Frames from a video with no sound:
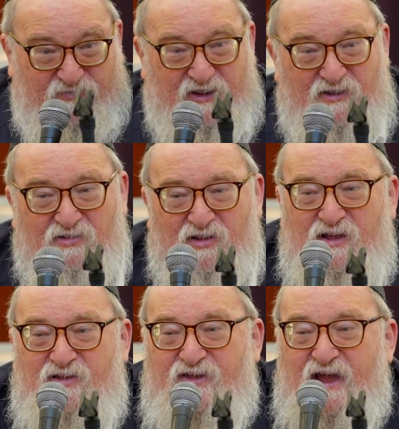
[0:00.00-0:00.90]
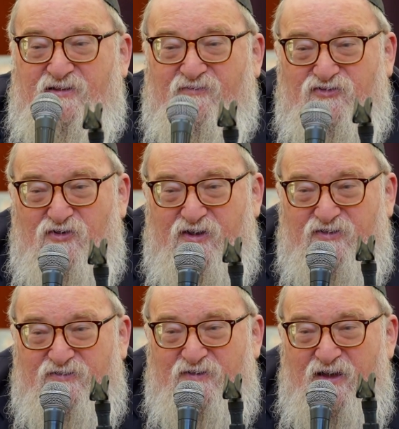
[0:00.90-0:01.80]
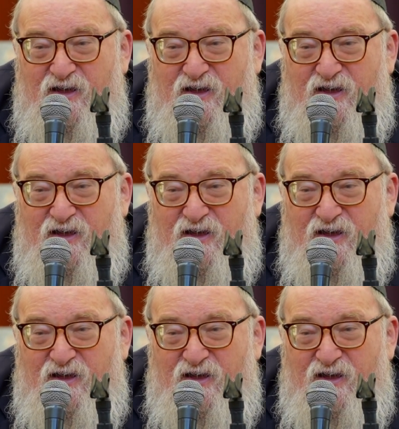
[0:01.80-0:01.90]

till the end of Sukkot.